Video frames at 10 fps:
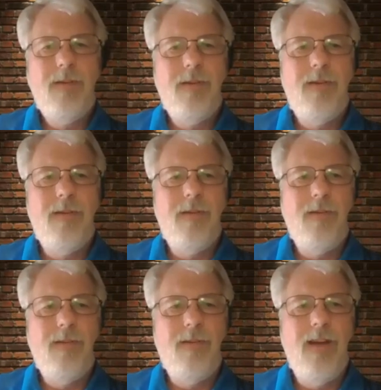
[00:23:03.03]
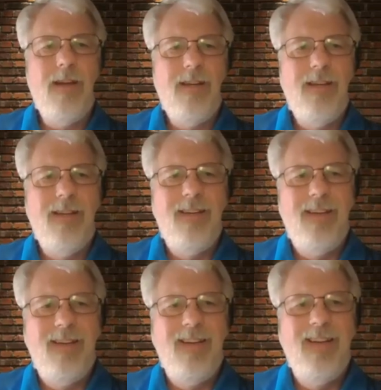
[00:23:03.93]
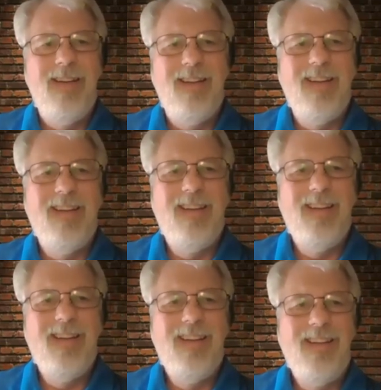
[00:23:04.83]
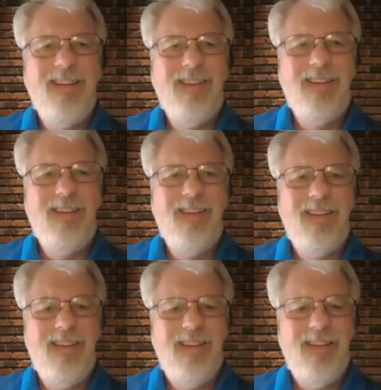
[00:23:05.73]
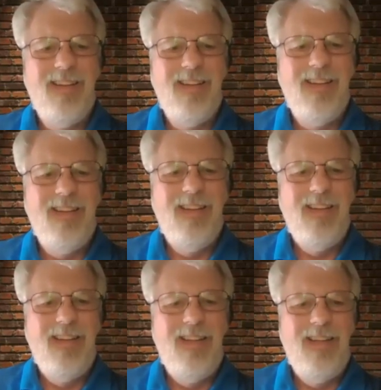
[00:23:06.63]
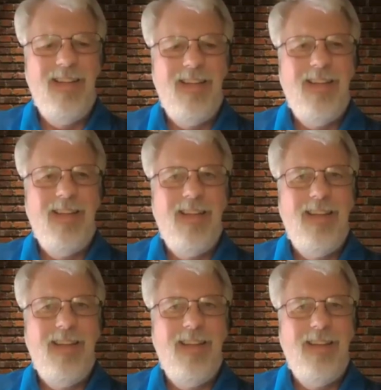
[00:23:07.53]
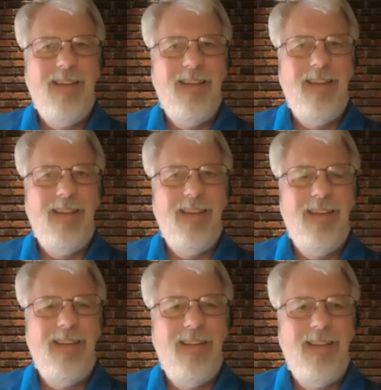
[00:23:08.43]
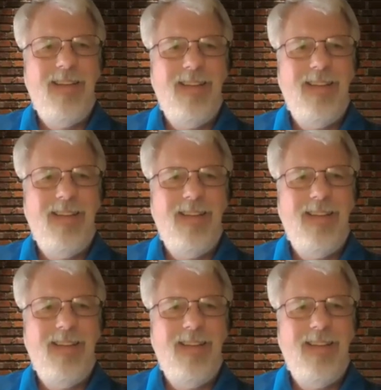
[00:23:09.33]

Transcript: This person isn't speaking.